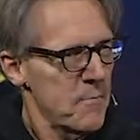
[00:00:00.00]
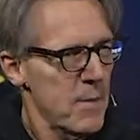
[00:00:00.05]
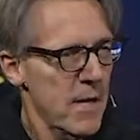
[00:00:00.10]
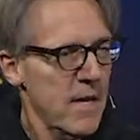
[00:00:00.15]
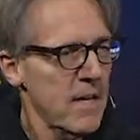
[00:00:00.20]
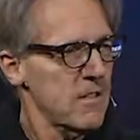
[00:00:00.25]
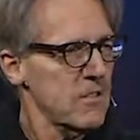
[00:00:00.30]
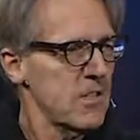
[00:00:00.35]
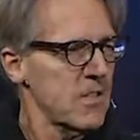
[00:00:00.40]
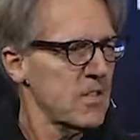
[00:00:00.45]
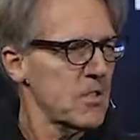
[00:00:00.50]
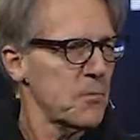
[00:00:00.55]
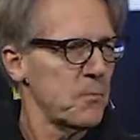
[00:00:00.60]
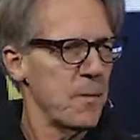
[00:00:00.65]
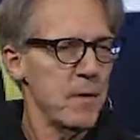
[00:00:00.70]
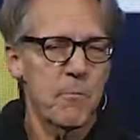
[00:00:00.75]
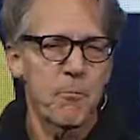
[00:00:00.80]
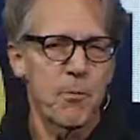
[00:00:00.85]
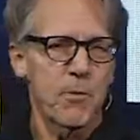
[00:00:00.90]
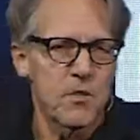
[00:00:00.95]
Because it's
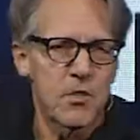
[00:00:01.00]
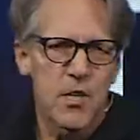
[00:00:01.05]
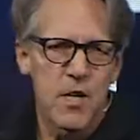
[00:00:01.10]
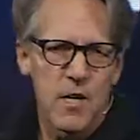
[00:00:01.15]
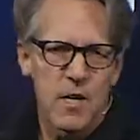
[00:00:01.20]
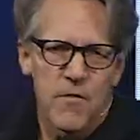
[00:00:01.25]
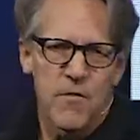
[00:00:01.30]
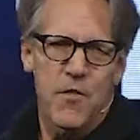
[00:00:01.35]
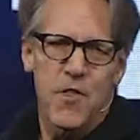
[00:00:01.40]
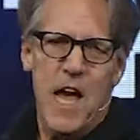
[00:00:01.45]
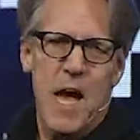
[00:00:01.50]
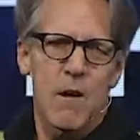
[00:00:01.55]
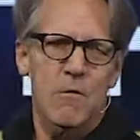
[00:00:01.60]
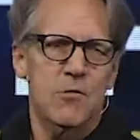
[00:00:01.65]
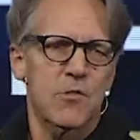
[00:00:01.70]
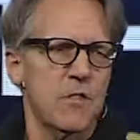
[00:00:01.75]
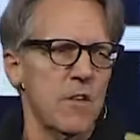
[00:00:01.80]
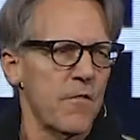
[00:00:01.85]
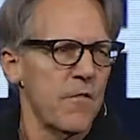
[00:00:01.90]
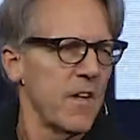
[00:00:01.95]
been preserved
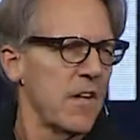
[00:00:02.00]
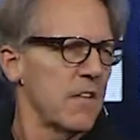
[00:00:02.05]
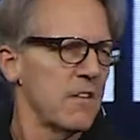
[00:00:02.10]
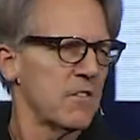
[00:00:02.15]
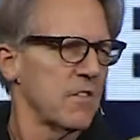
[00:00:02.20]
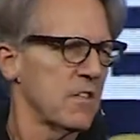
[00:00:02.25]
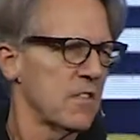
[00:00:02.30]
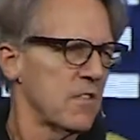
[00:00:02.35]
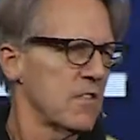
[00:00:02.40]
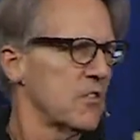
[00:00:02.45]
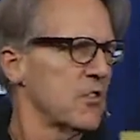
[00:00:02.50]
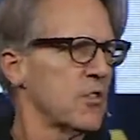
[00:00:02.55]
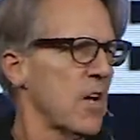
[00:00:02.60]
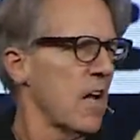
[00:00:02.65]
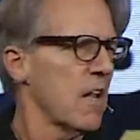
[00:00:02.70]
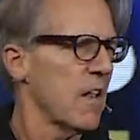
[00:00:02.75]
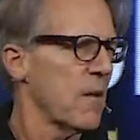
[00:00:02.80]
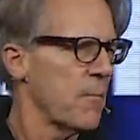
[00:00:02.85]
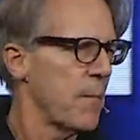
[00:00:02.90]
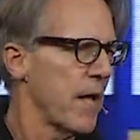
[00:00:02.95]
thousands of years, it's in
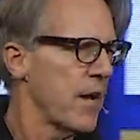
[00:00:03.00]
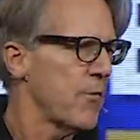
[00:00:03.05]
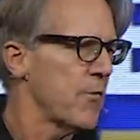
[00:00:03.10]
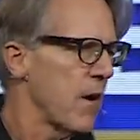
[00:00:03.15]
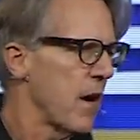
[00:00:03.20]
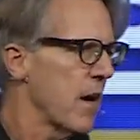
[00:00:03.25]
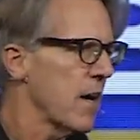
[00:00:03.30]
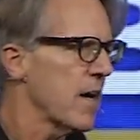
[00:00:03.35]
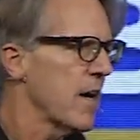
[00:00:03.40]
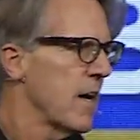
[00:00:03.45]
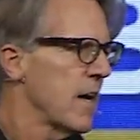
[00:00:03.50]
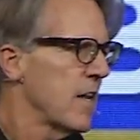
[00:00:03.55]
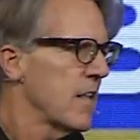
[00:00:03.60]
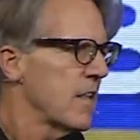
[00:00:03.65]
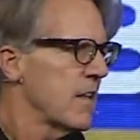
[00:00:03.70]
solid bedrock.